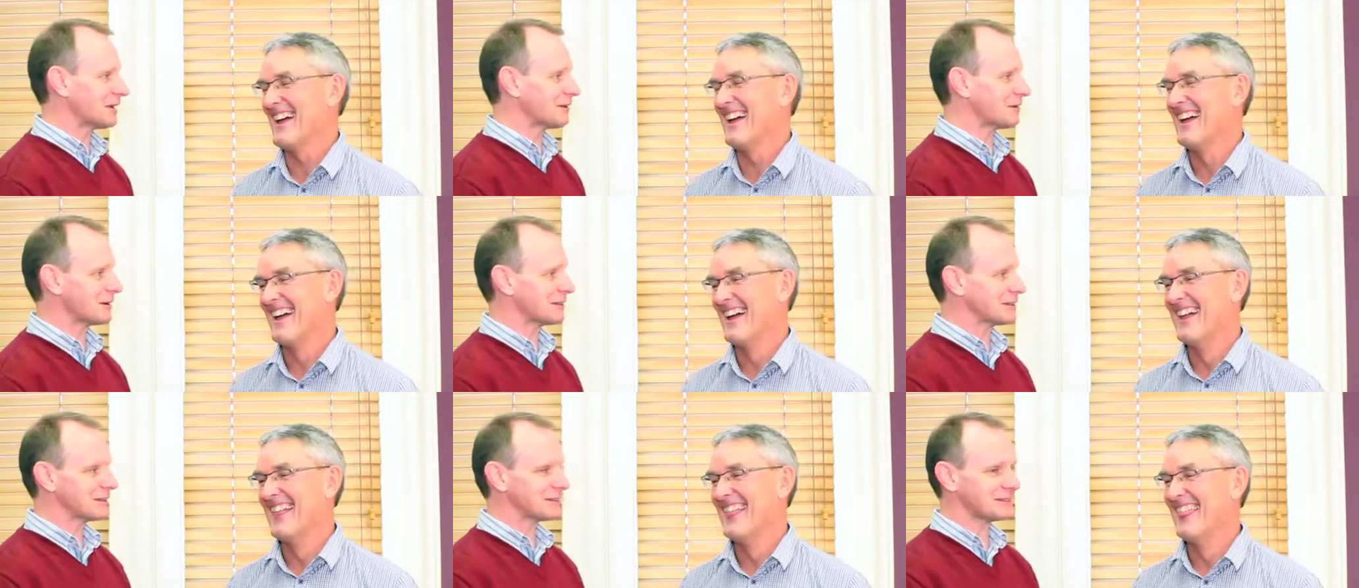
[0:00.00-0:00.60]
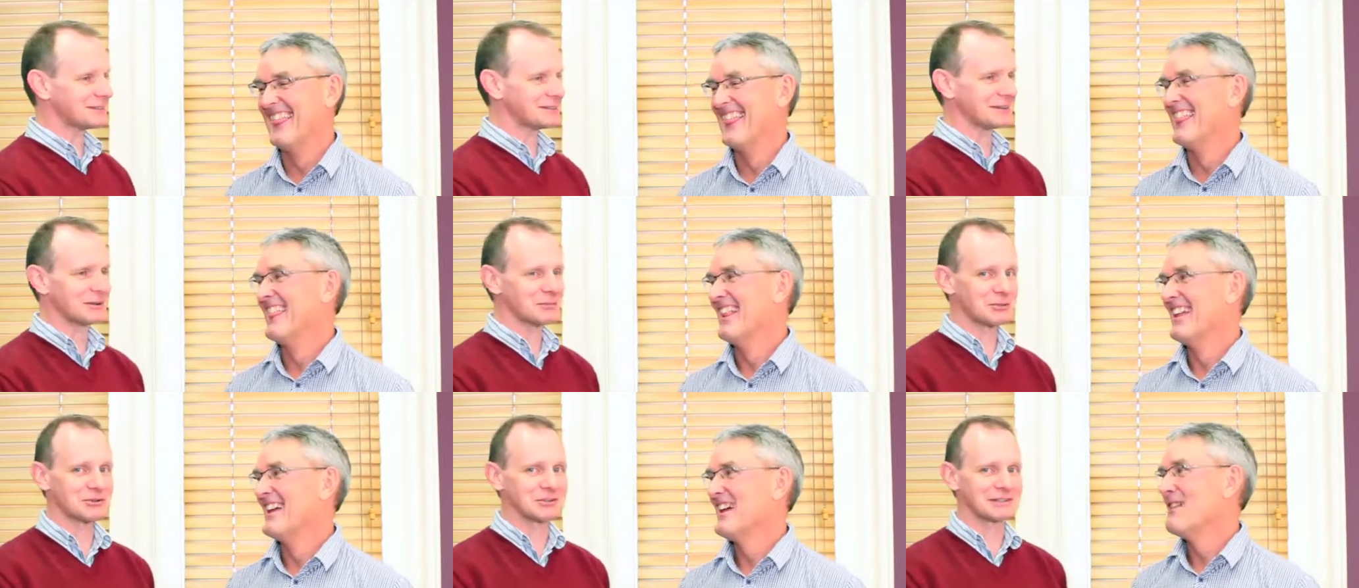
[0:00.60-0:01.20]
Speaker 1: anyway, let's
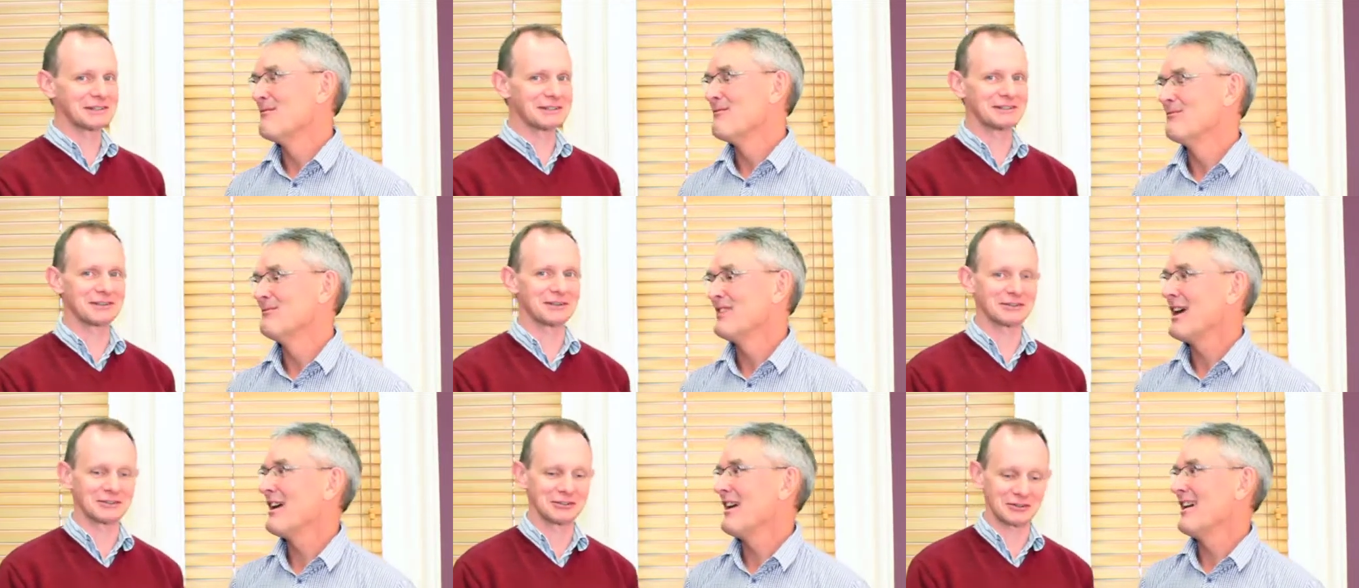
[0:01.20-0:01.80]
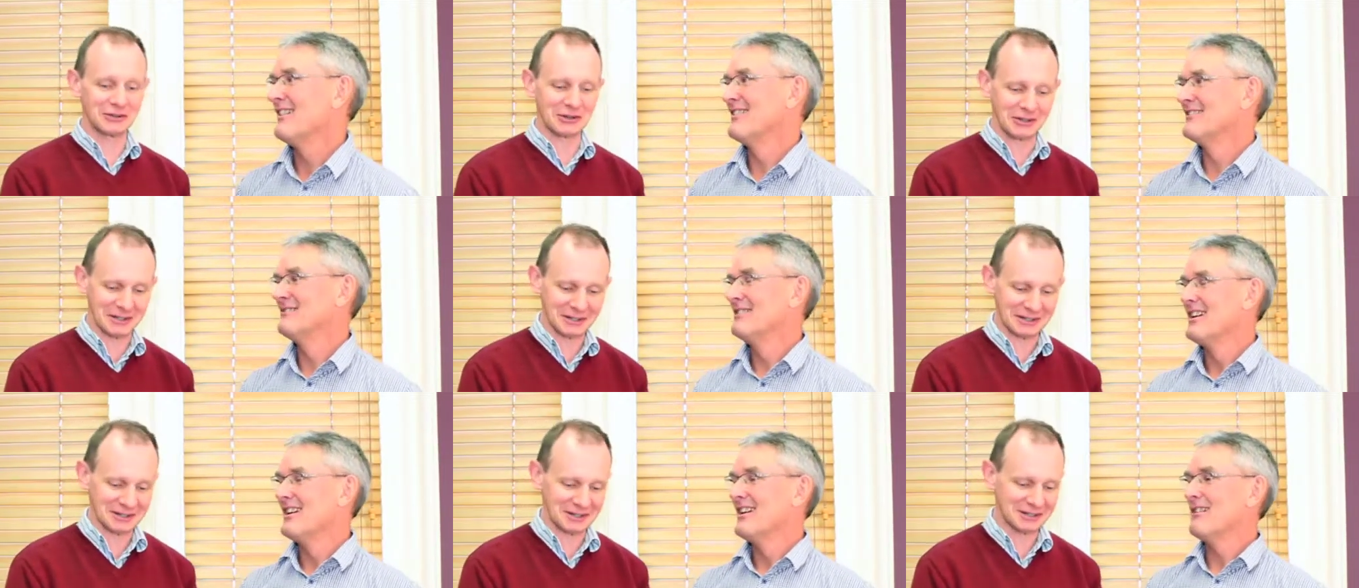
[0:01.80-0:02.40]
uh, personal insults
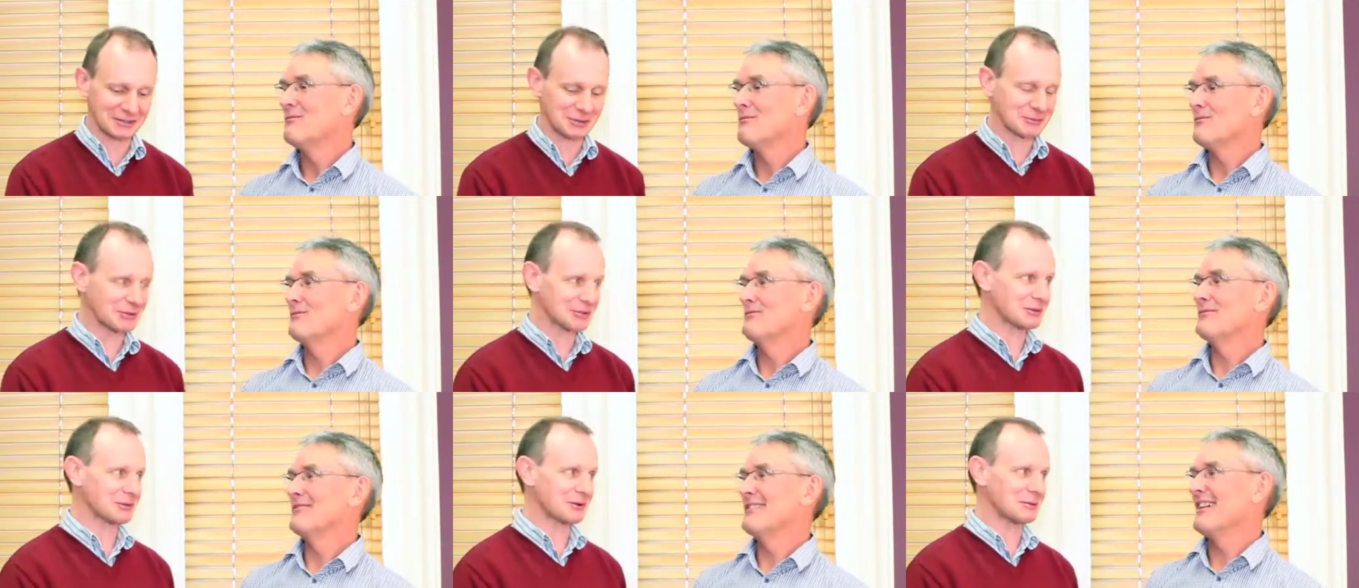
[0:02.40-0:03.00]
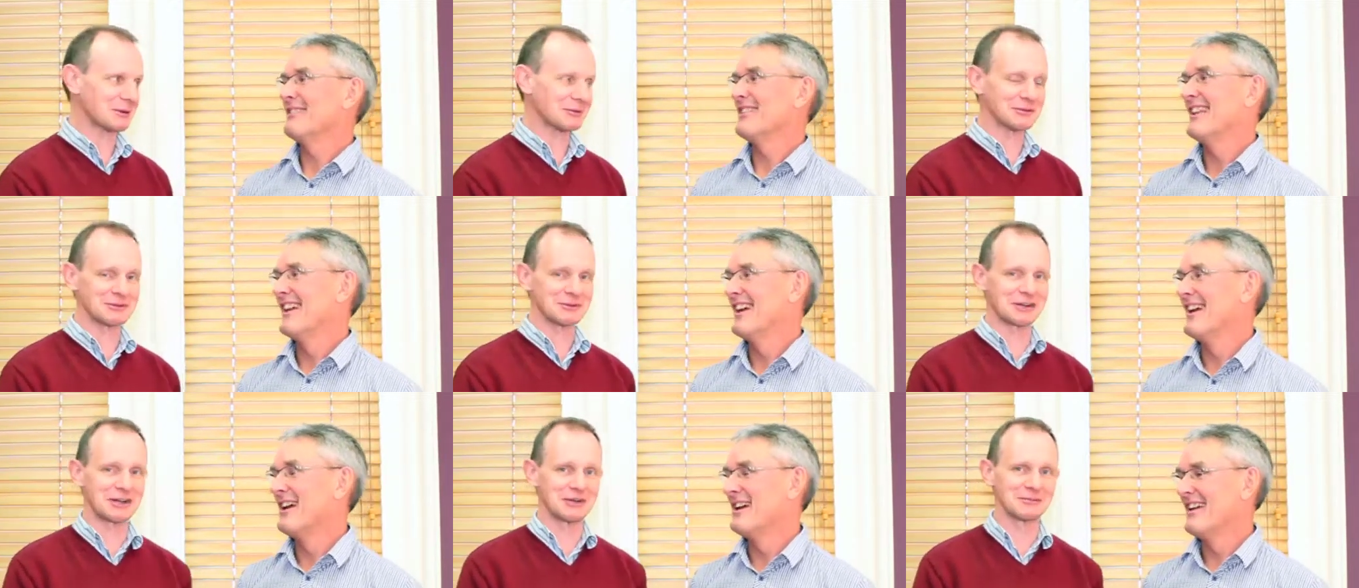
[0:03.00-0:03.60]
aside. So I'm trying to throw him off.
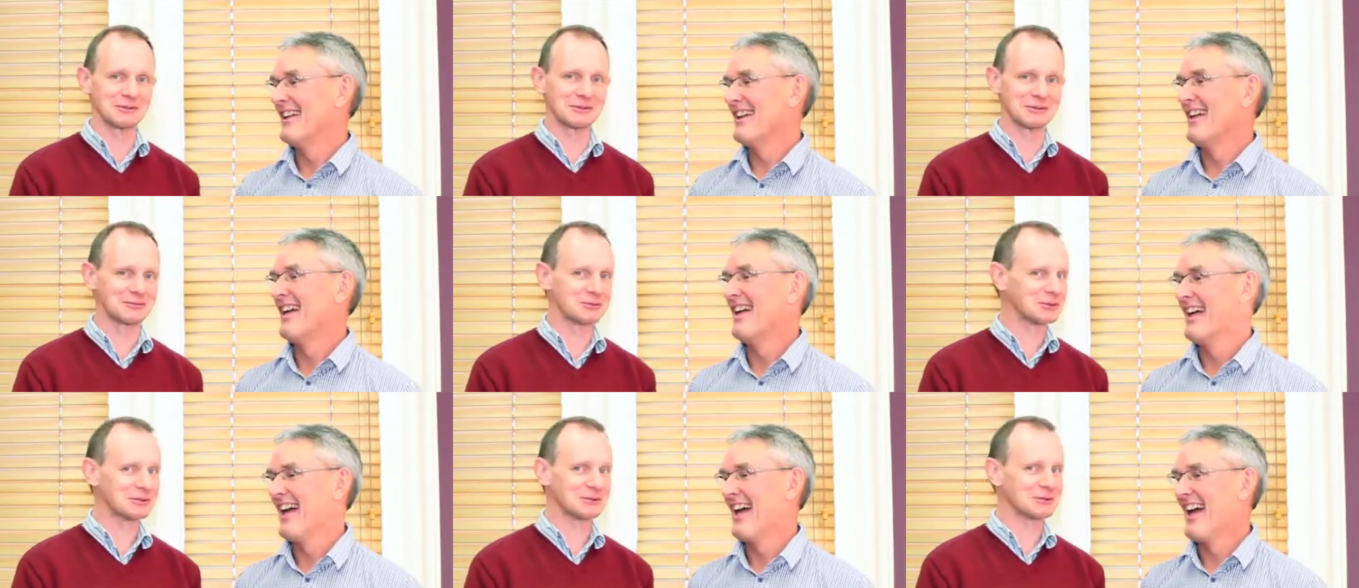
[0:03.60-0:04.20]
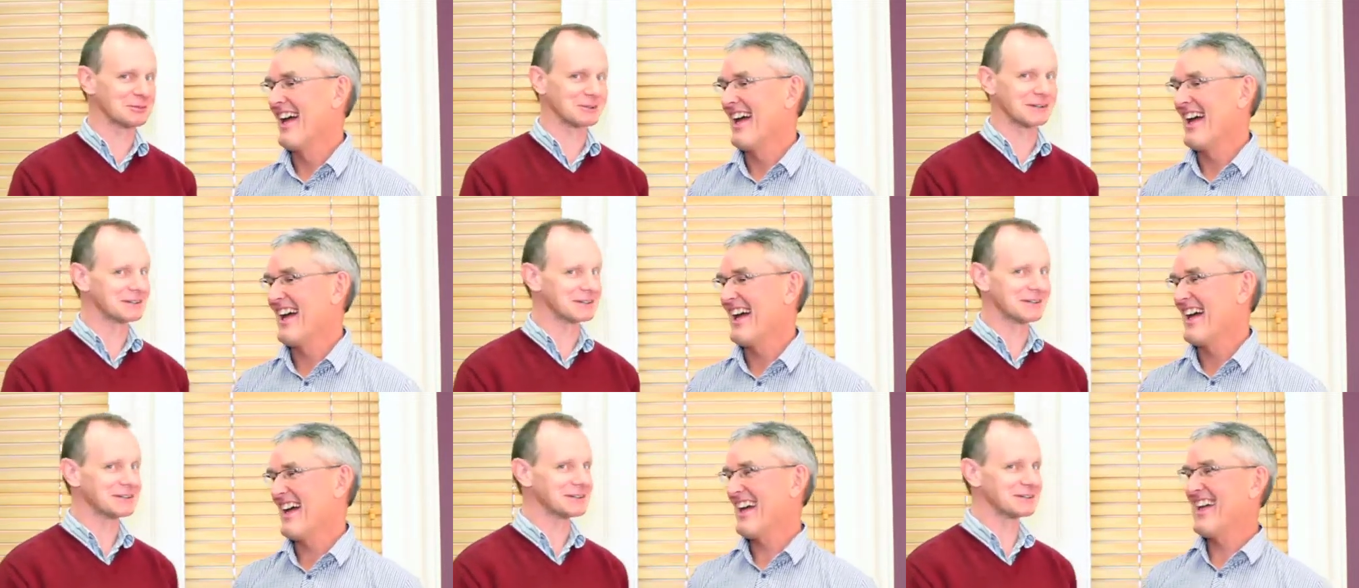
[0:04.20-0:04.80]
his game with the footy tipping. I
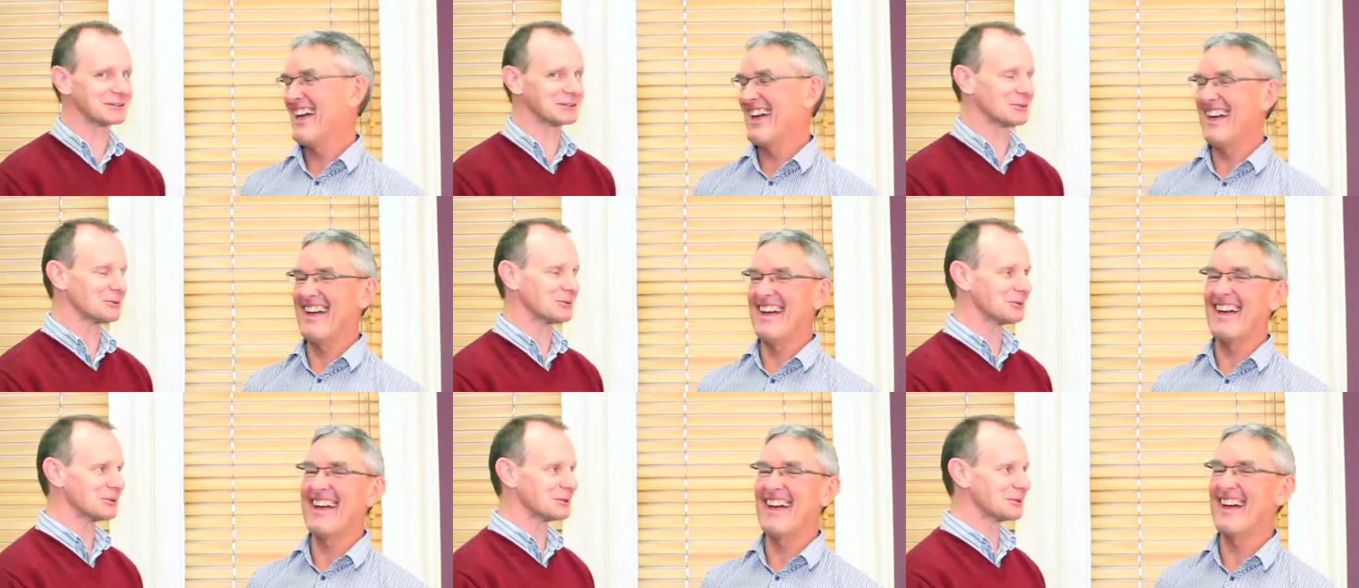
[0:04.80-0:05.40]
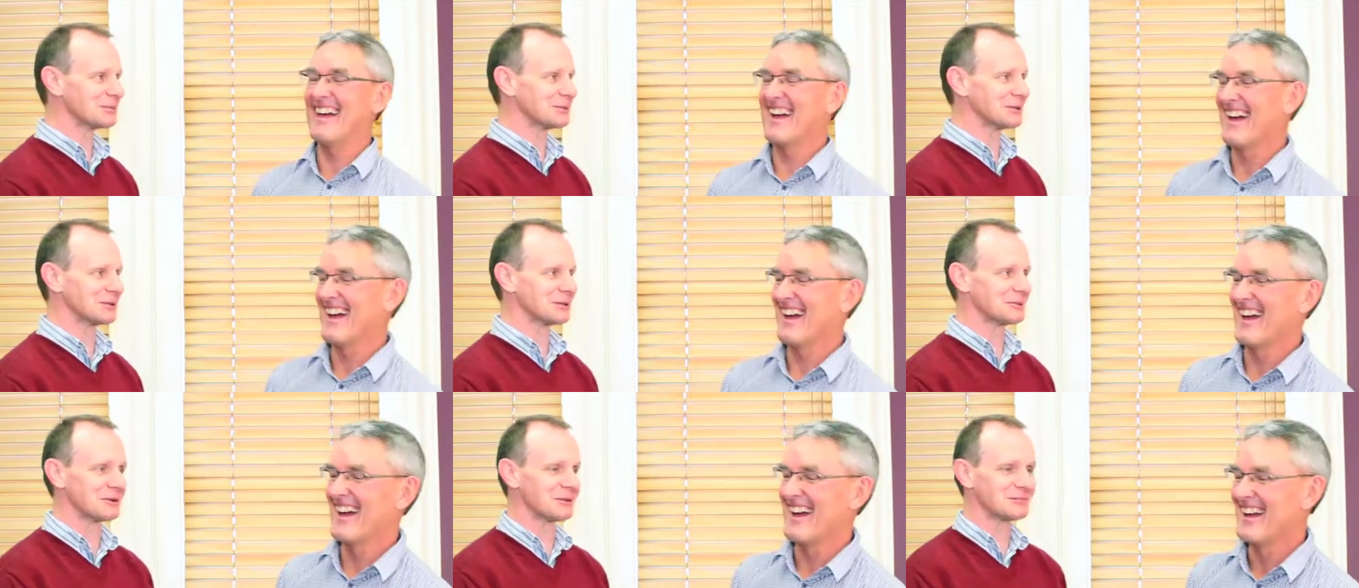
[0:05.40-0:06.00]
don't think it's going to work, but
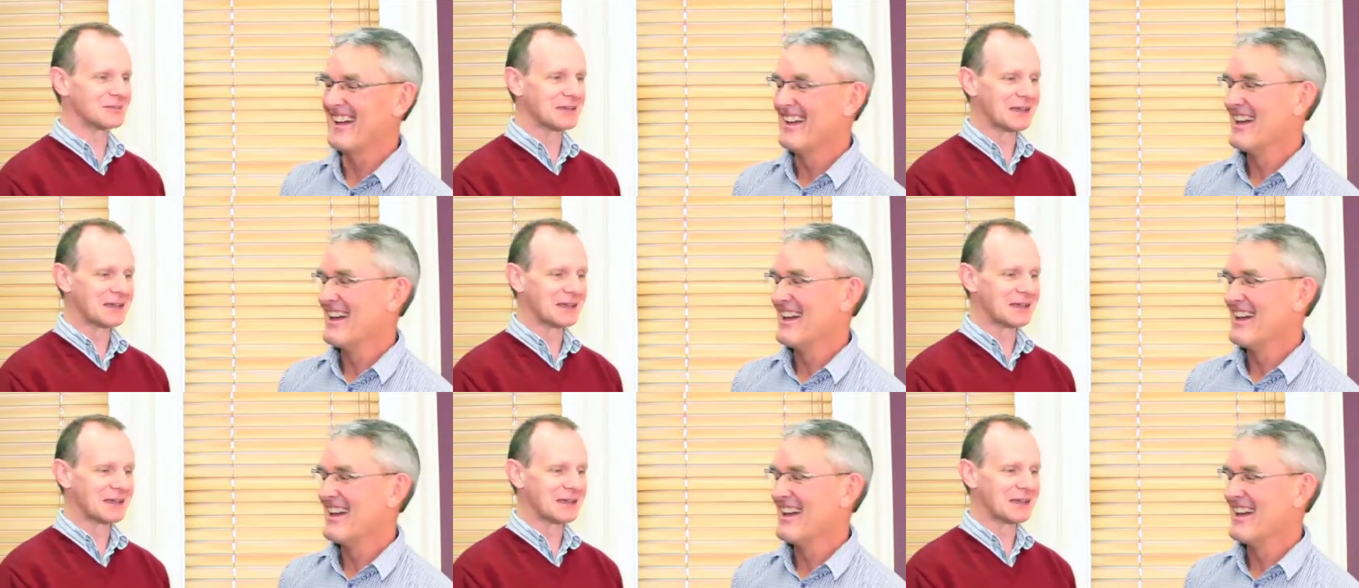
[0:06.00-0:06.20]
anyway.